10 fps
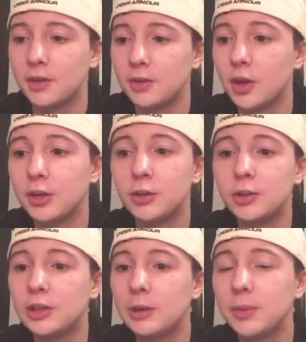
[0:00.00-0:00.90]
Not
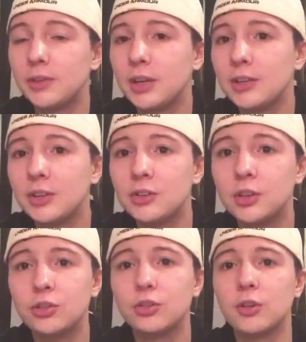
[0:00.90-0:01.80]
only am I taking
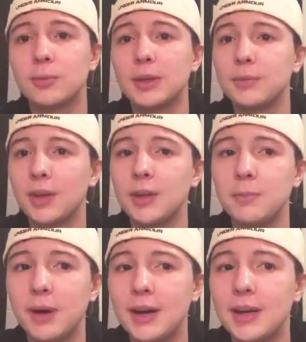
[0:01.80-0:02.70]
testosterone, but I'm taking
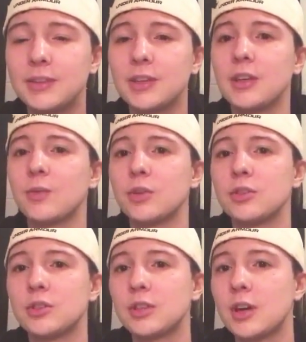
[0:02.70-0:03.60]
biotin,
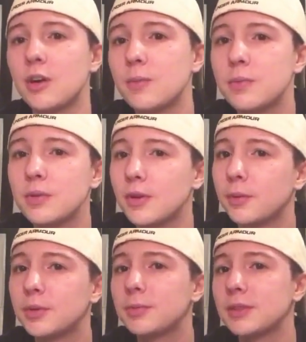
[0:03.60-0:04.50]
which is to help,
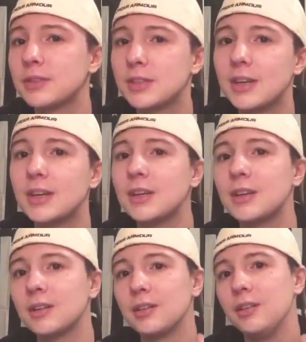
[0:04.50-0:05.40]
with my skin
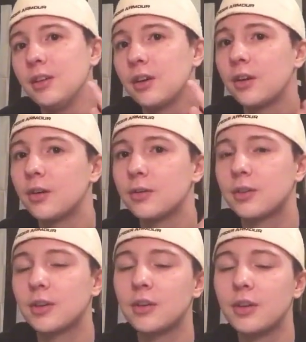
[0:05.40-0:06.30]
and,
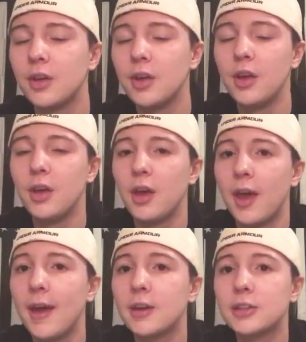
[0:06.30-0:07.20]
the
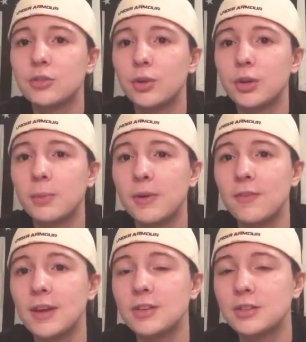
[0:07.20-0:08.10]
hair that's growing on my
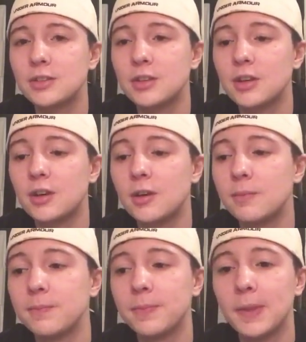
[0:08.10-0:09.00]
face. I'm